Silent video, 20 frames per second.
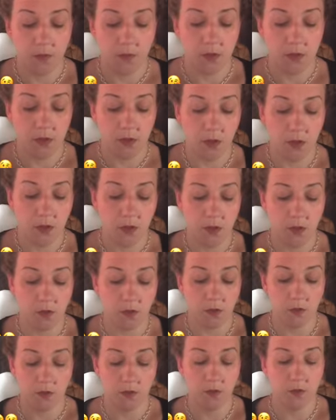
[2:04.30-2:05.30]

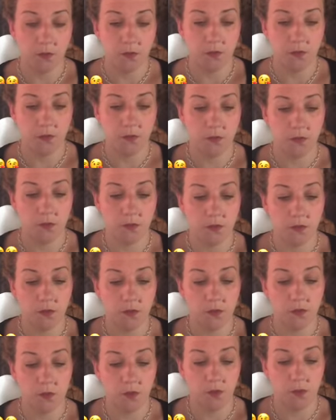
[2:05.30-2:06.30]
So,
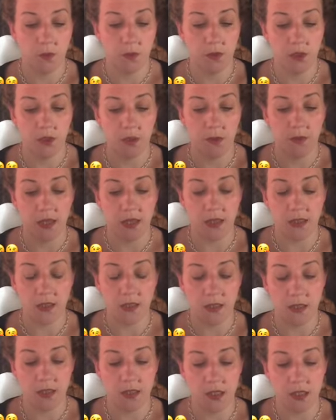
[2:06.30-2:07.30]
where are we at
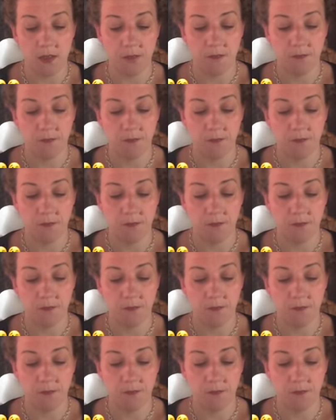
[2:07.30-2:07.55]
today?